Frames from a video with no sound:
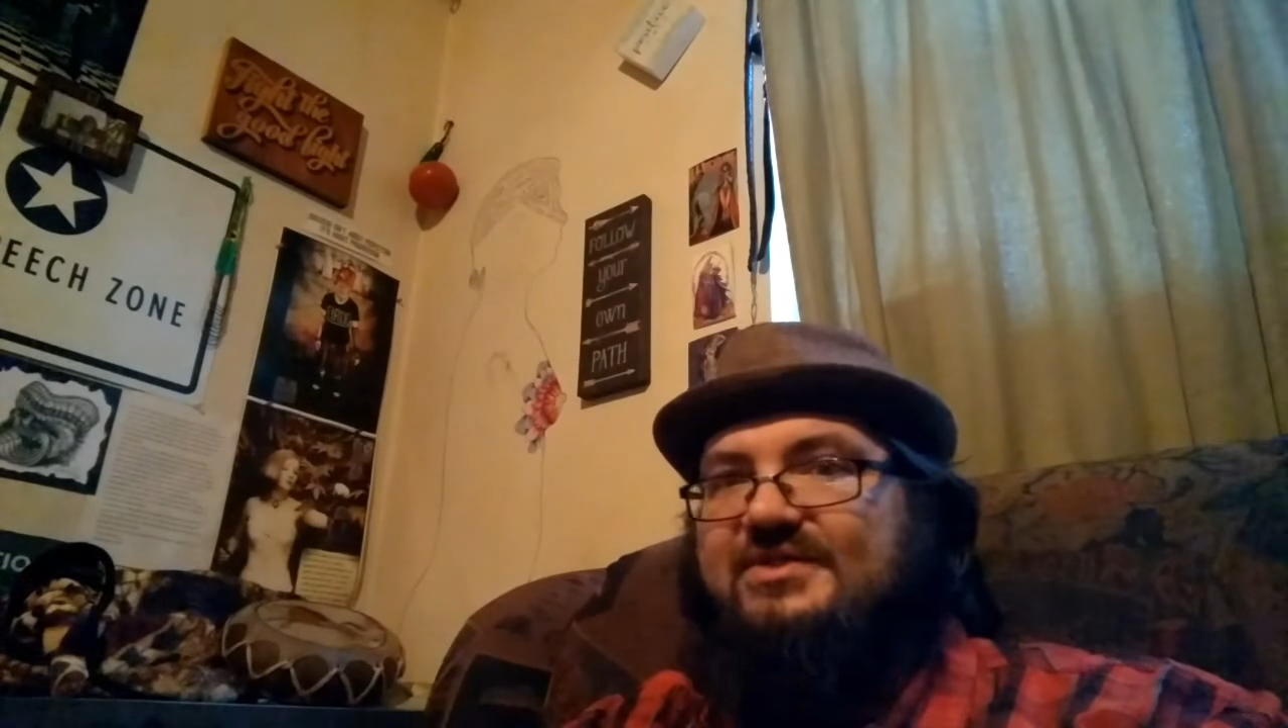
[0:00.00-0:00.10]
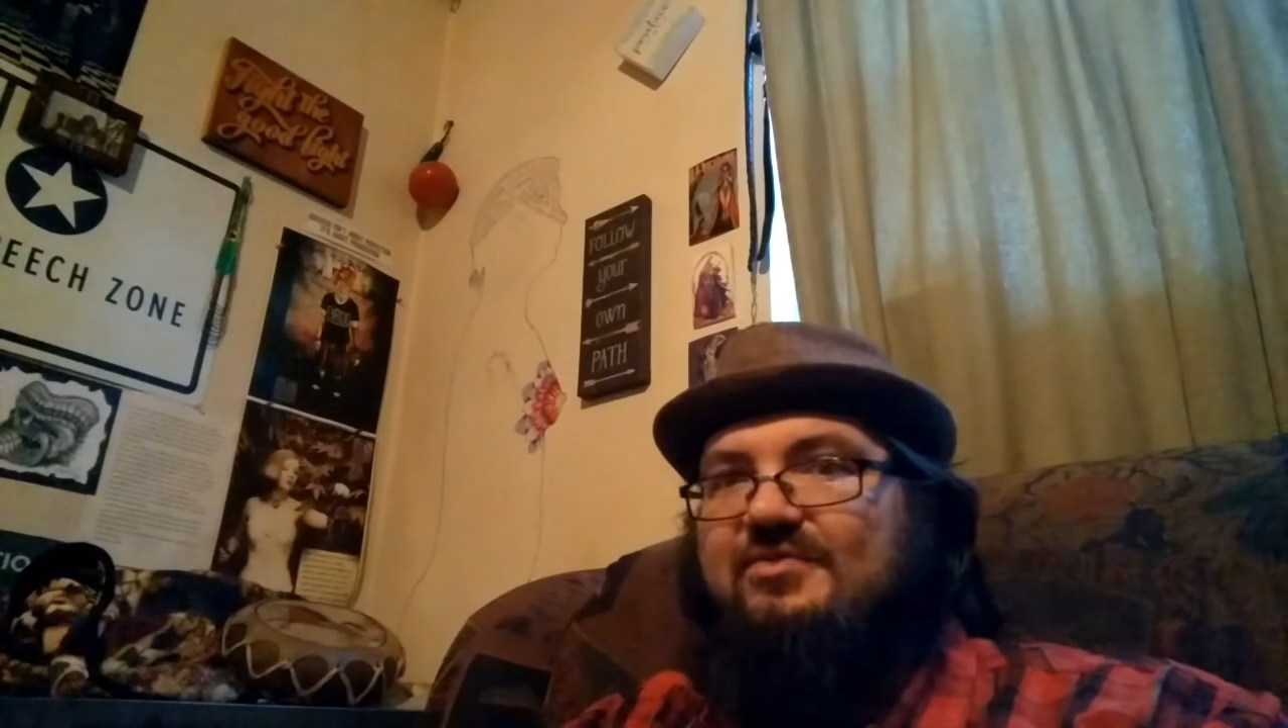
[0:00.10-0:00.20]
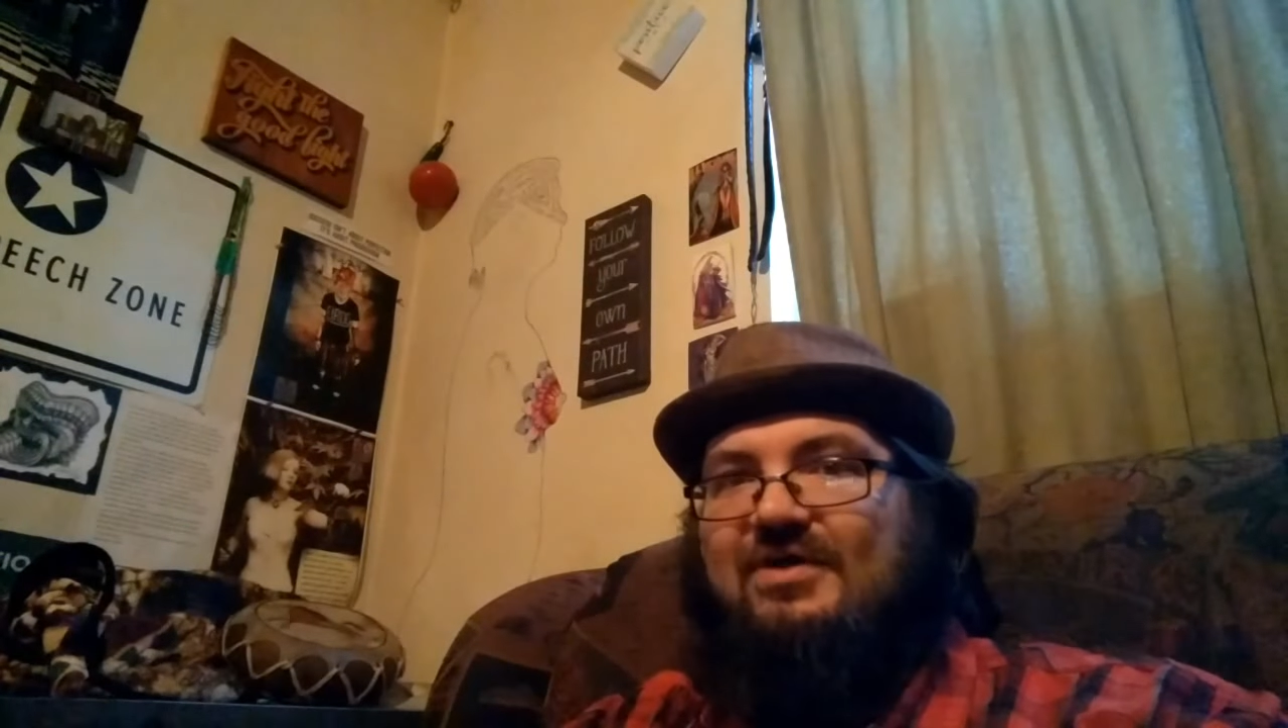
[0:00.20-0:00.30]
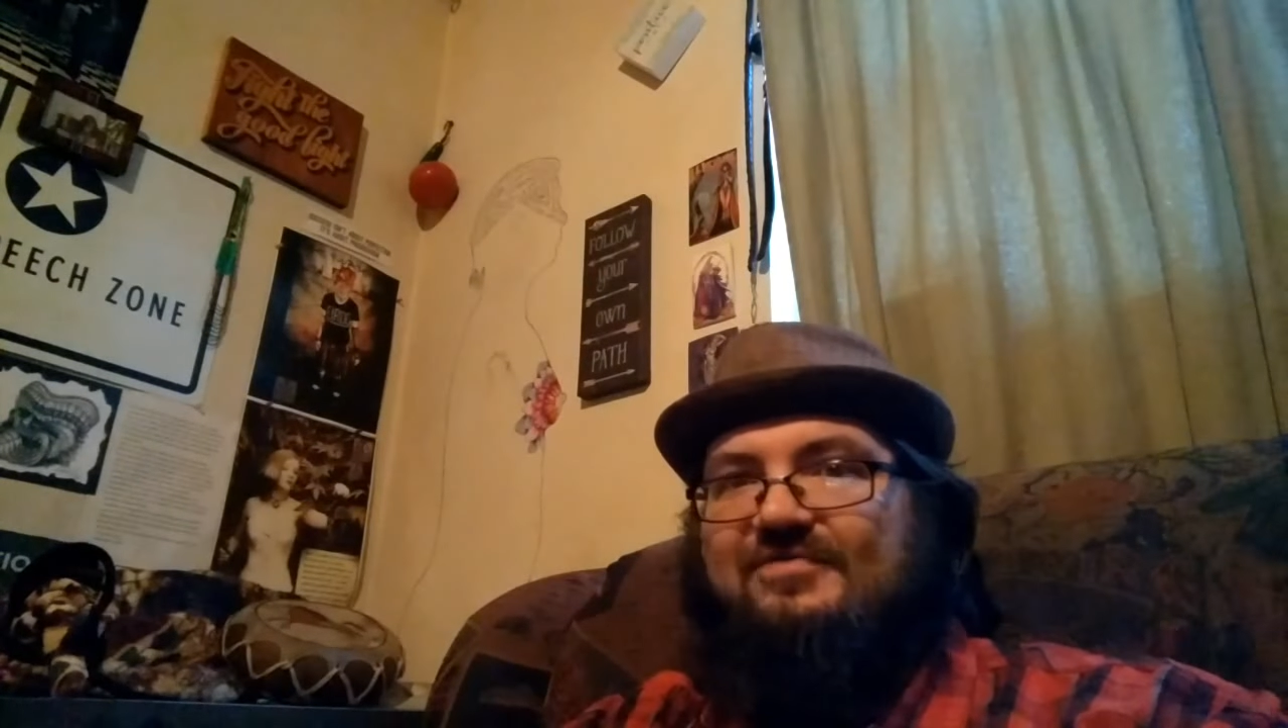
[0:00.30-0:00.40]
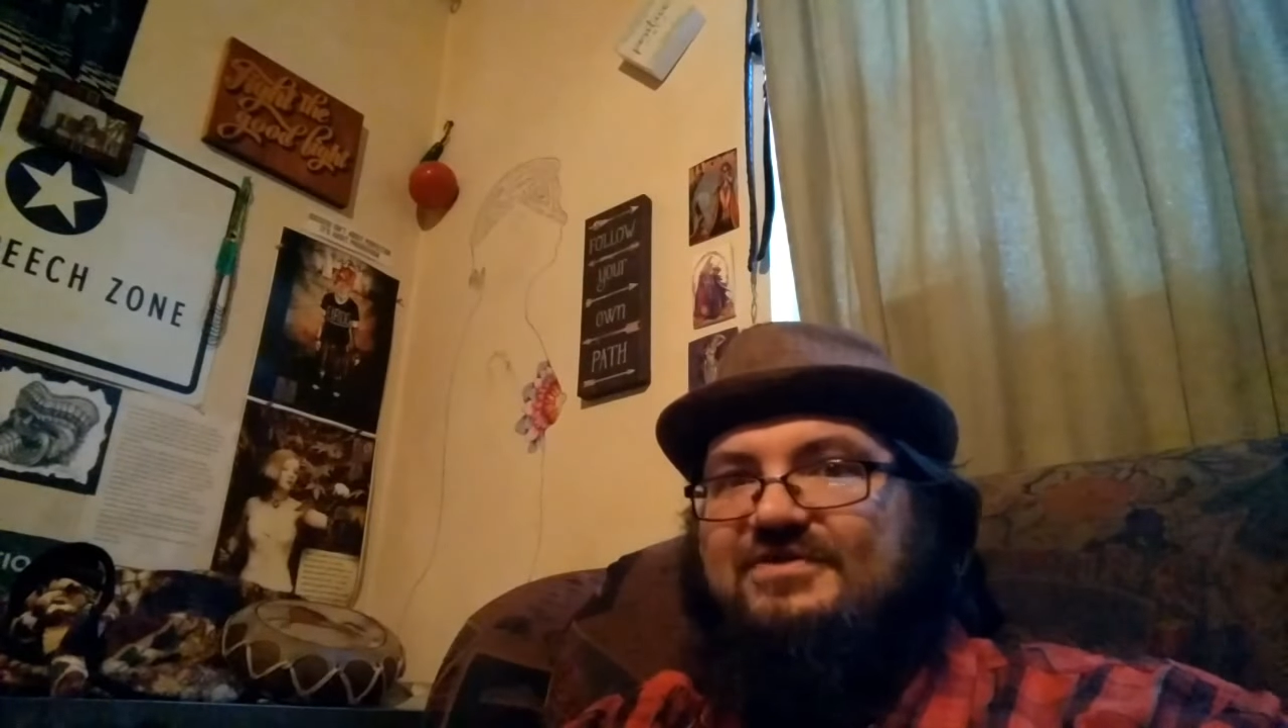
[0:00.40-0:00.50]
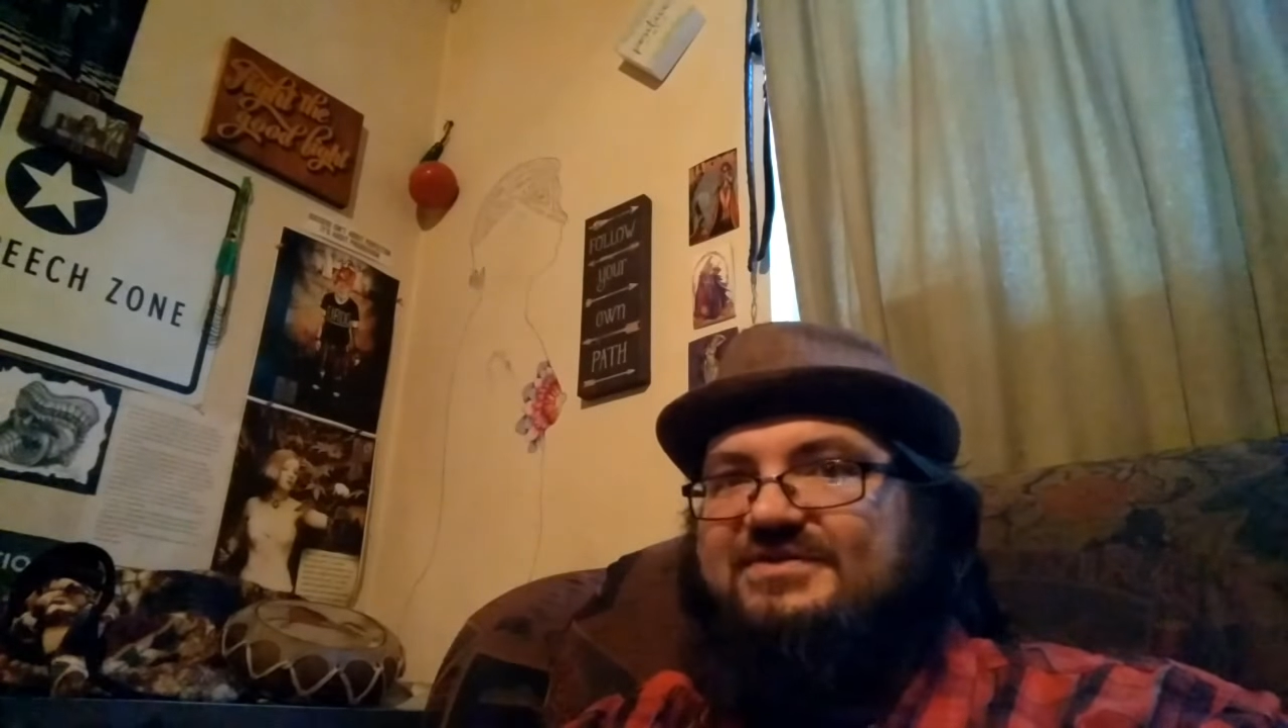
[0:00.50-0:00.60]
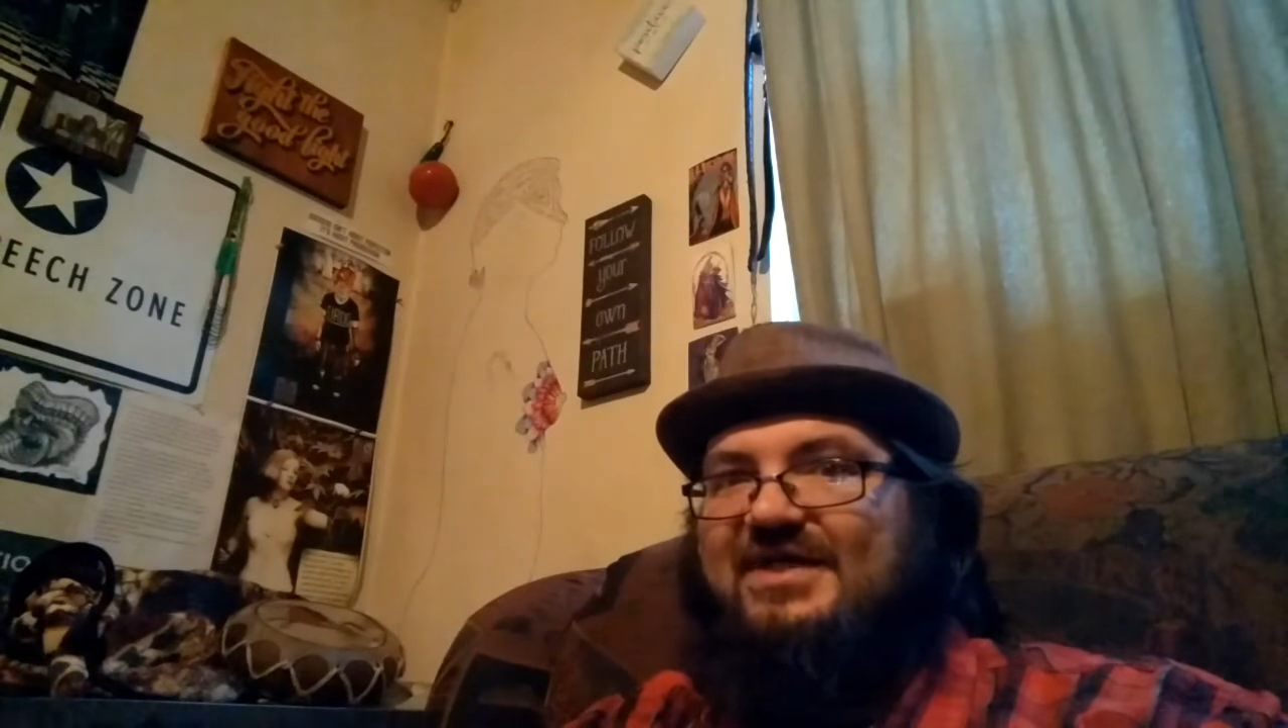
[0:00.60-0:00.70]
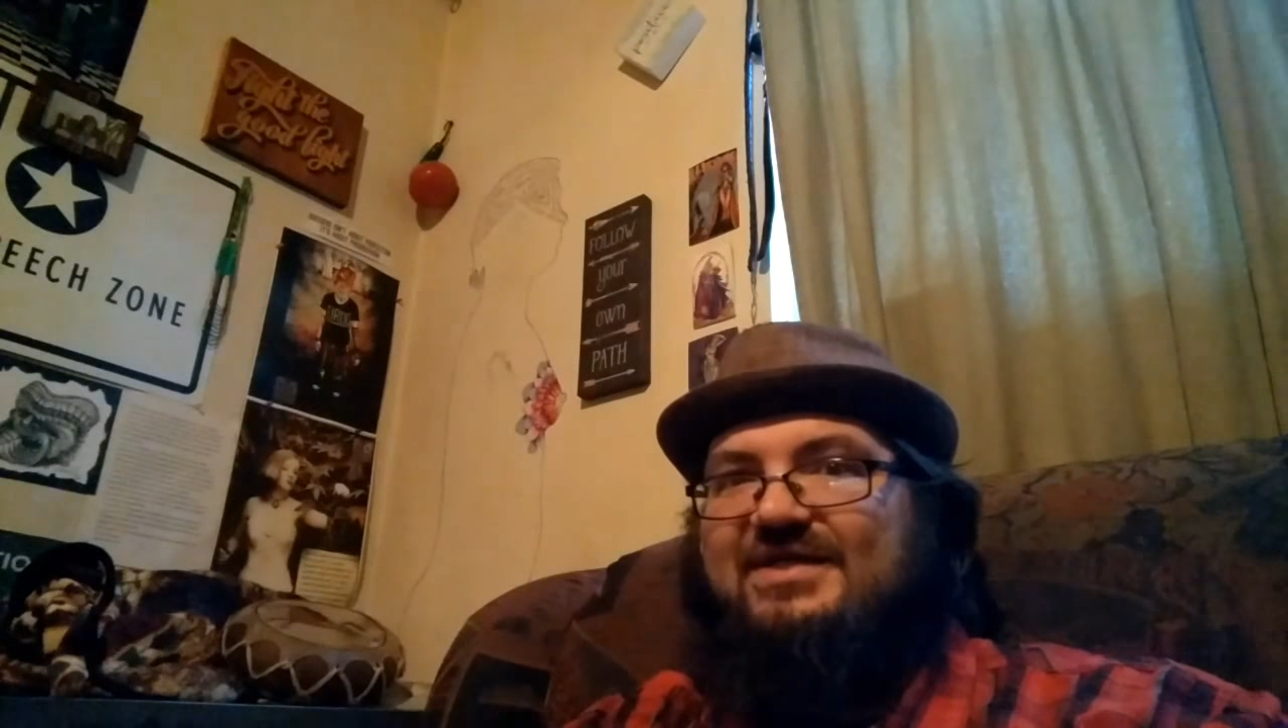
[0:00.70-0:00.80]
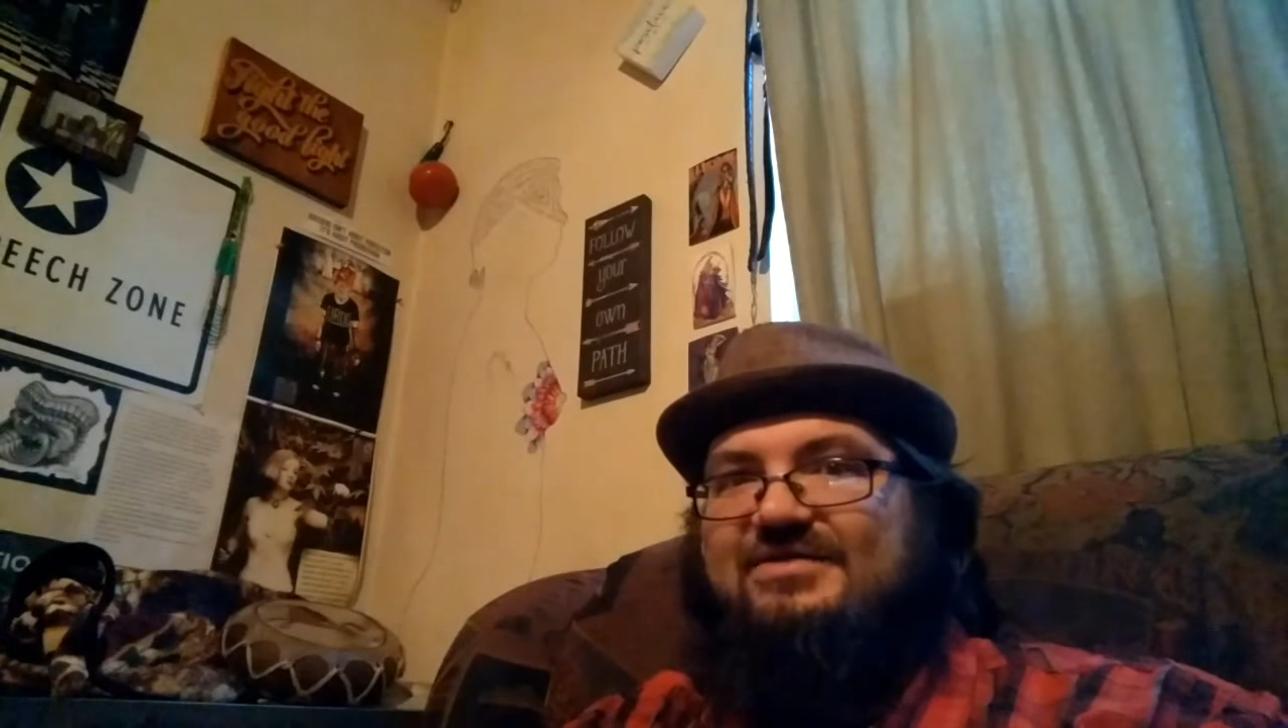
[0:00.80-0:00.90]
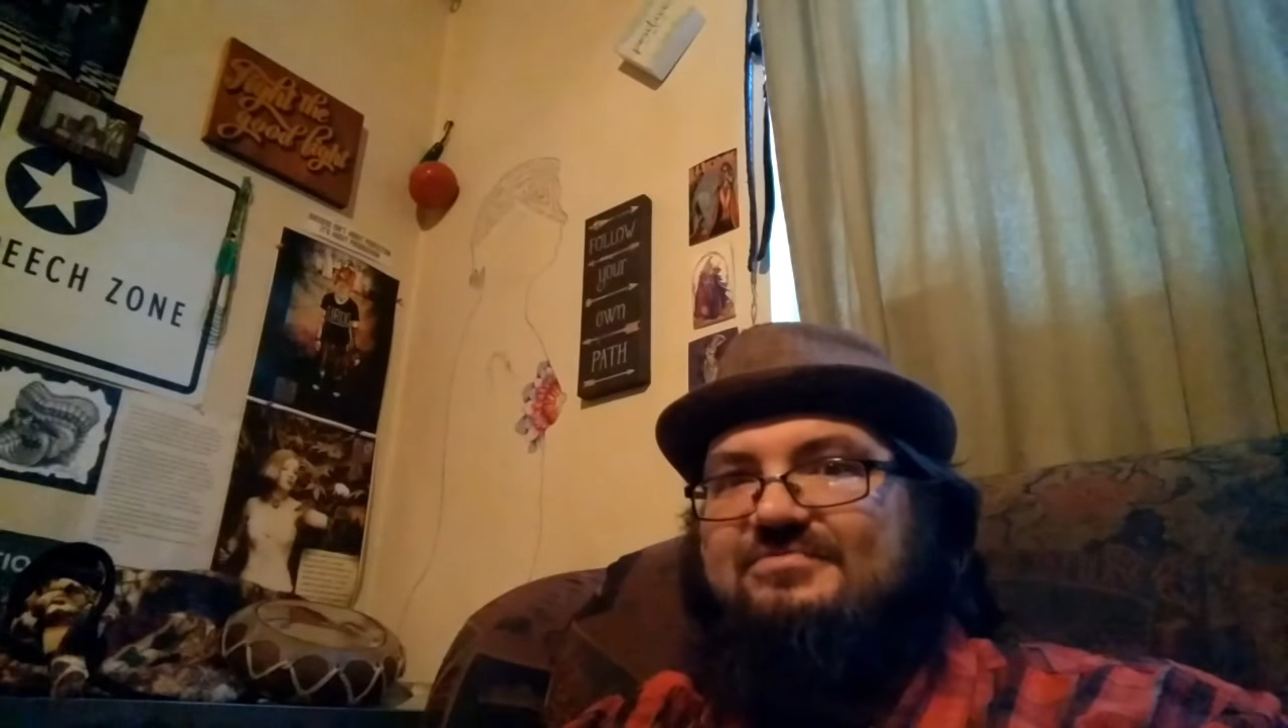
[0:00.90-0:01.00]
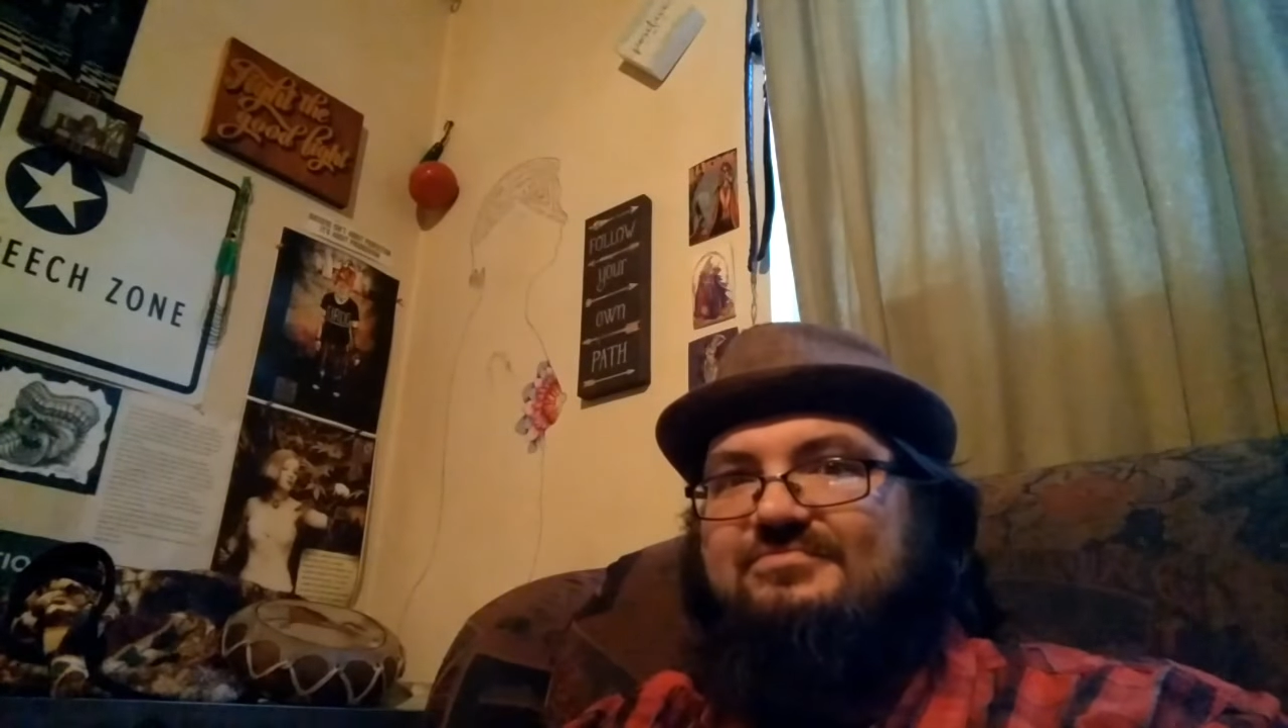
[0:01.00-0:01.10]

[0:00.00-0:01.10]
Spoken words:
throughout the day,